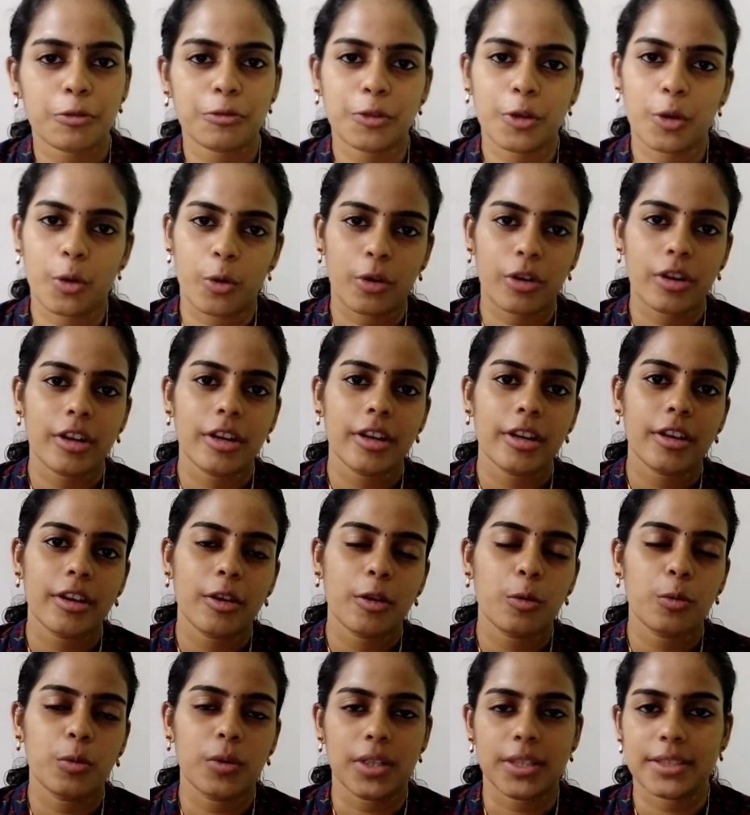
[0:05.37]
of court
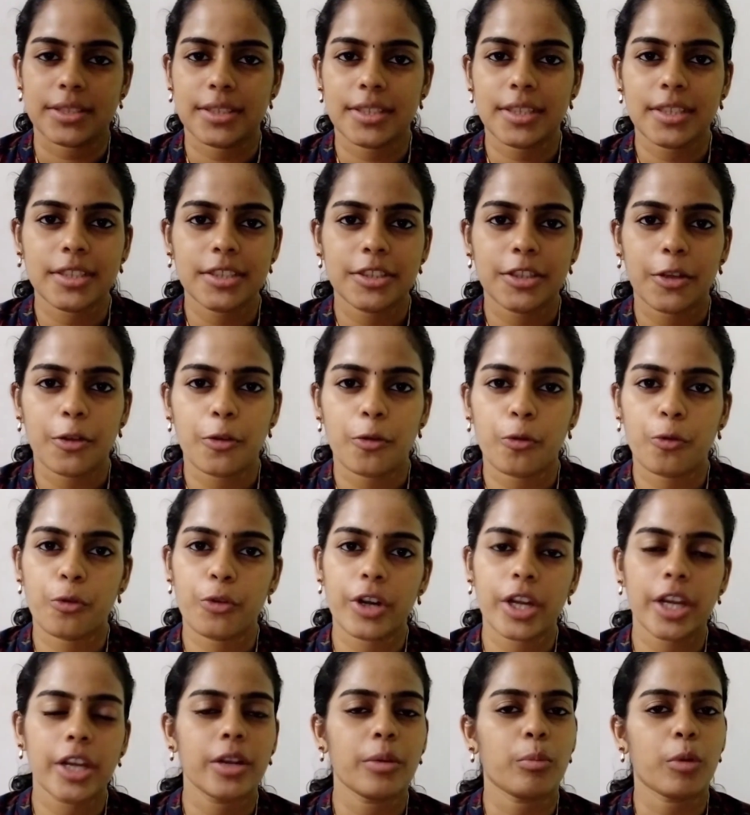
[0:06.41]
versus
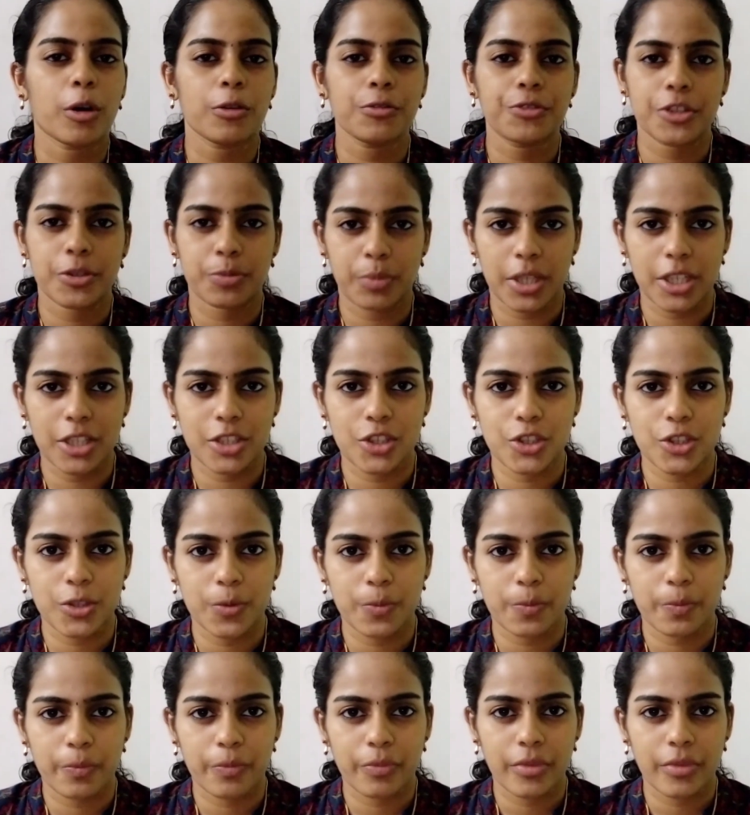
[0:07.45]
freedom of speech.